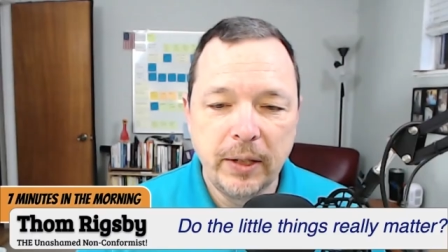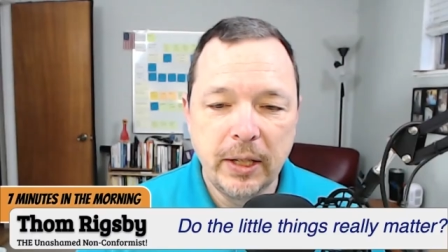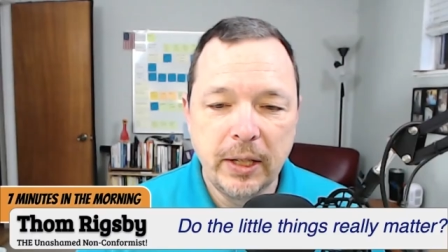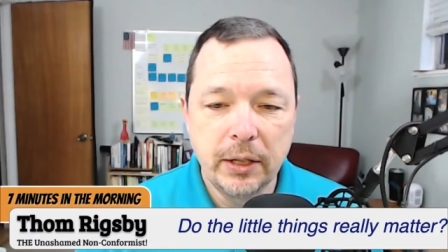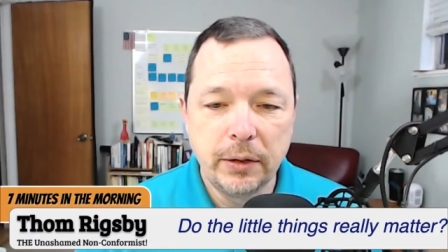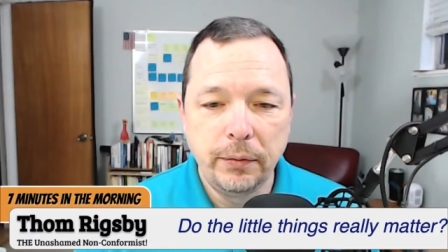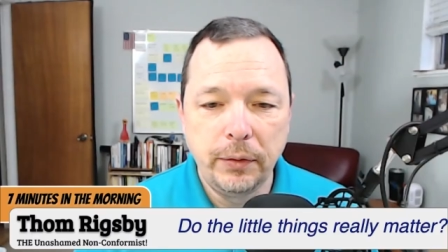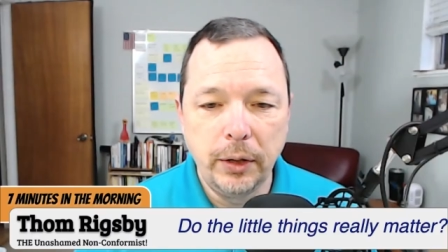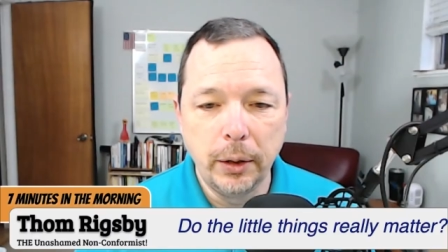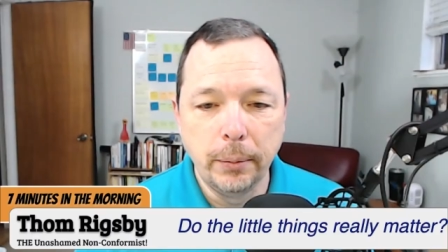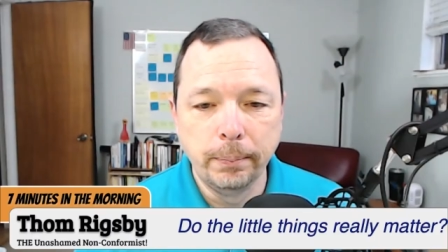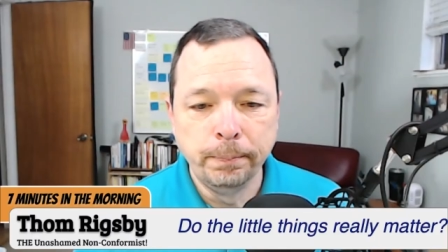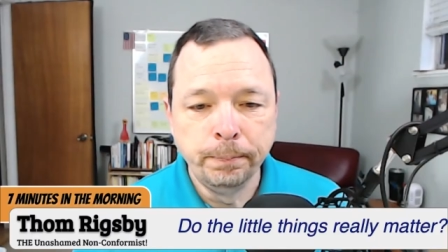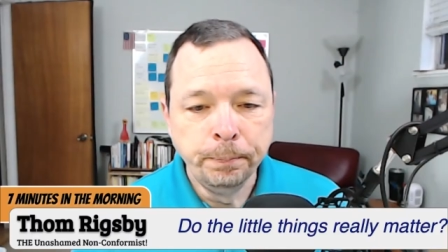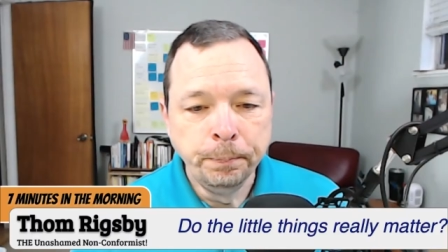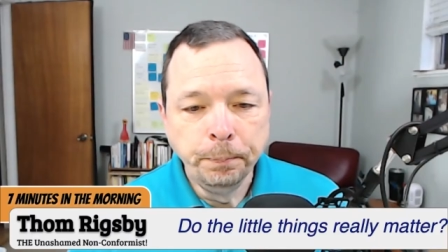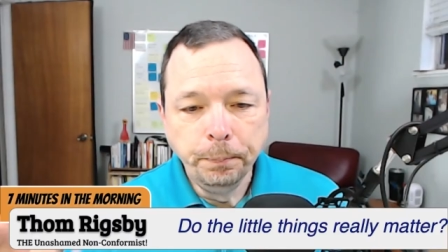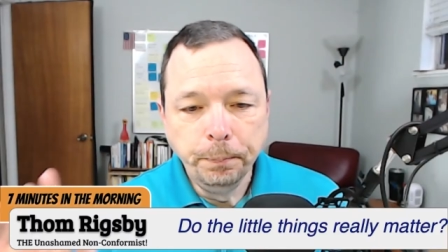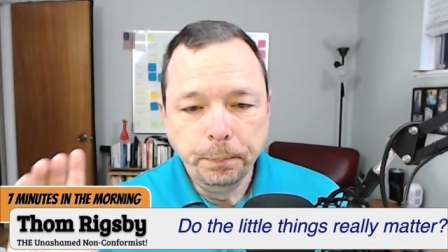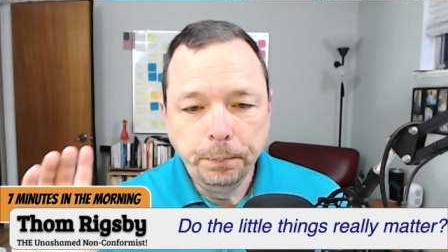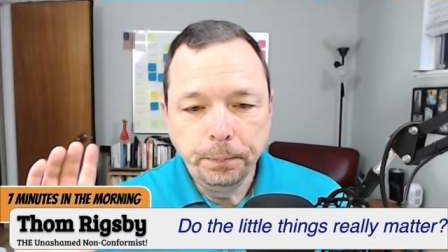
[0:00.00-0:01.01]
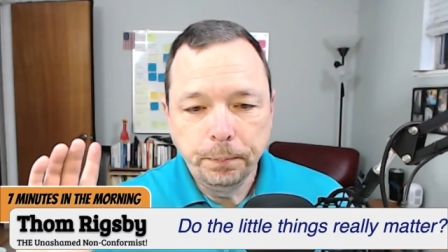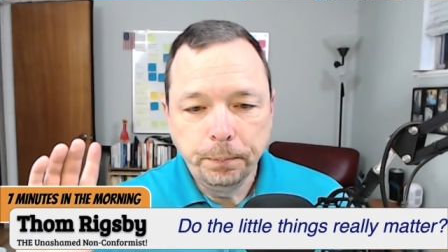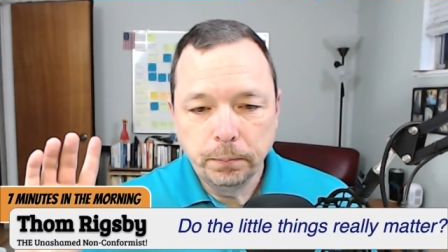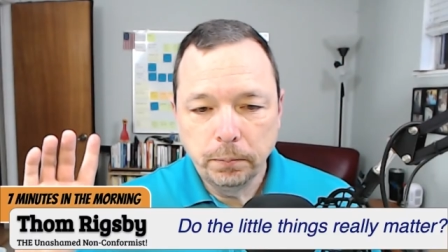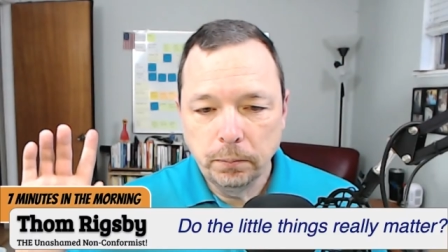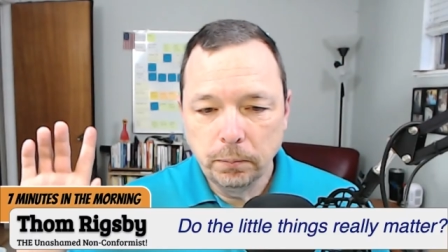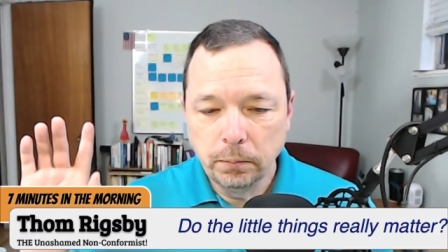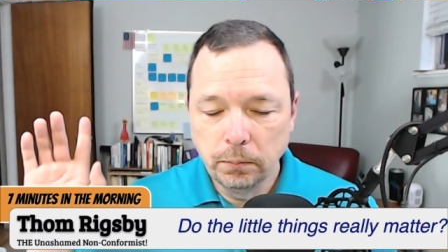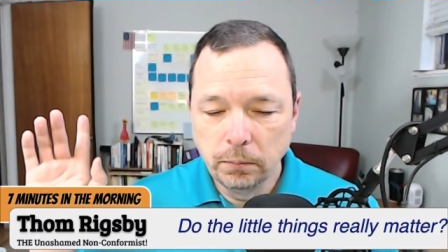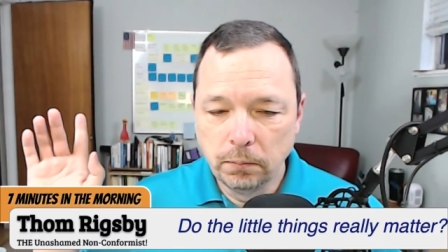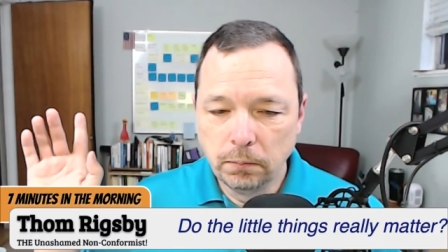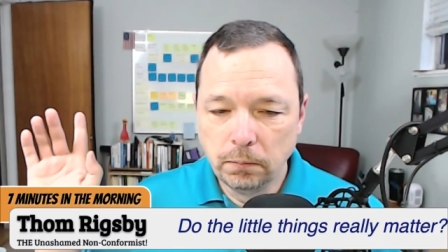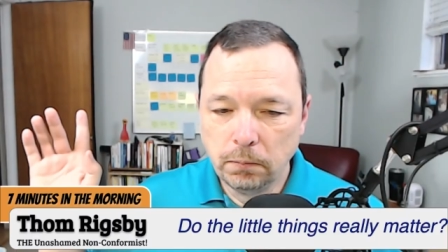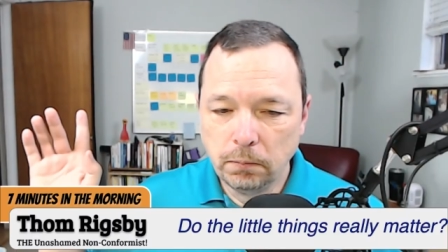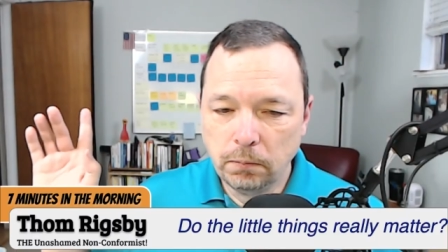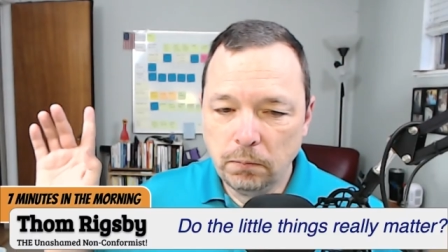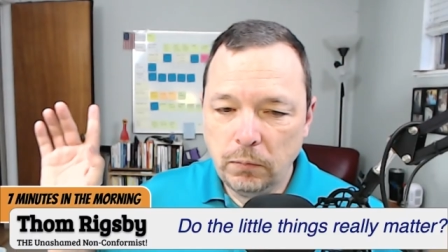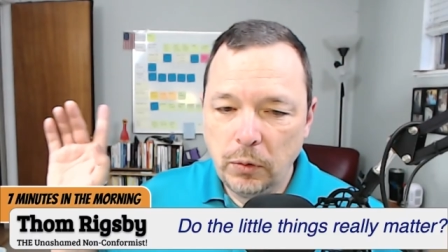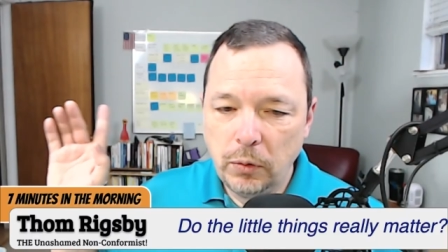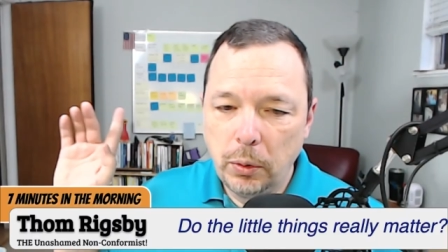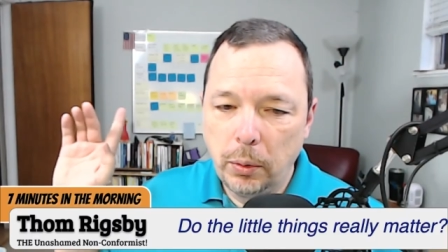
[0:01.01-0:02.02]
this view.
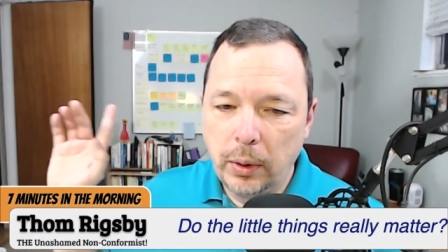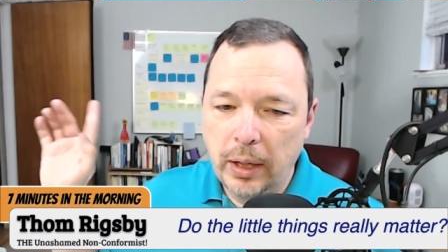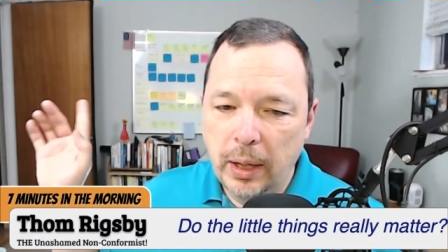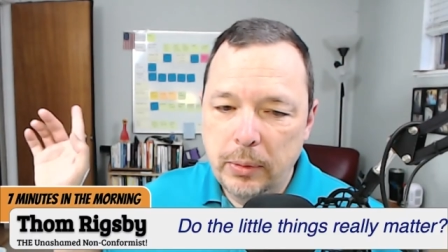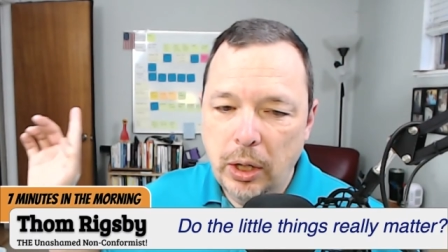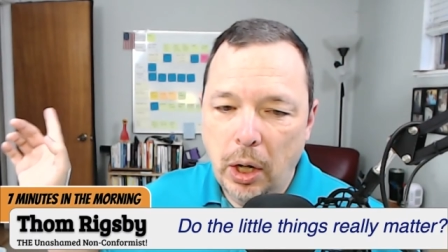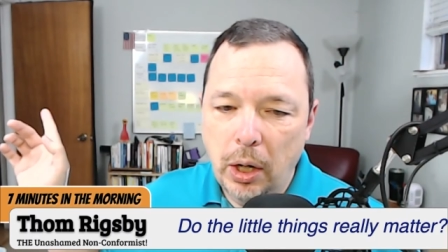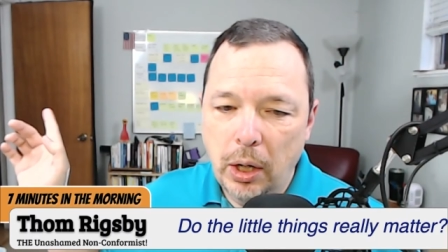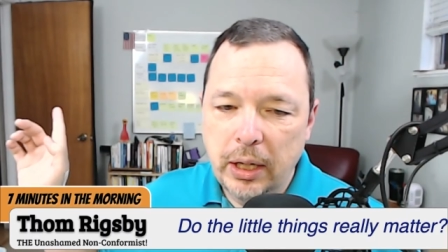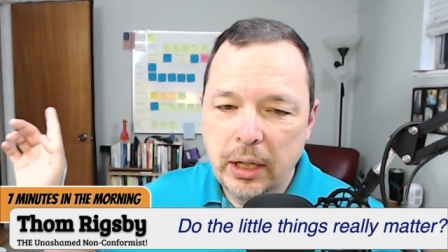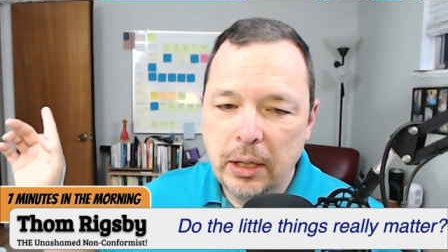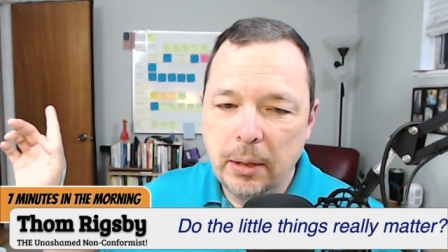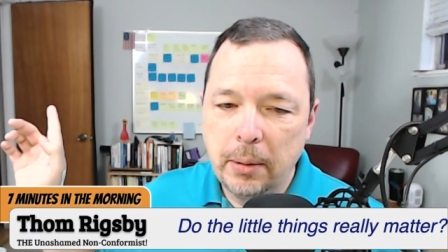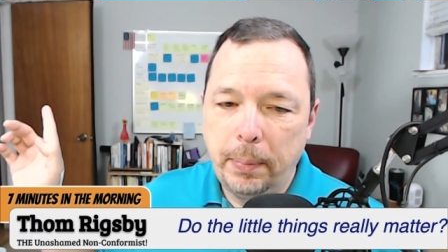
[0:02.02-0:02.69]
When I'm talking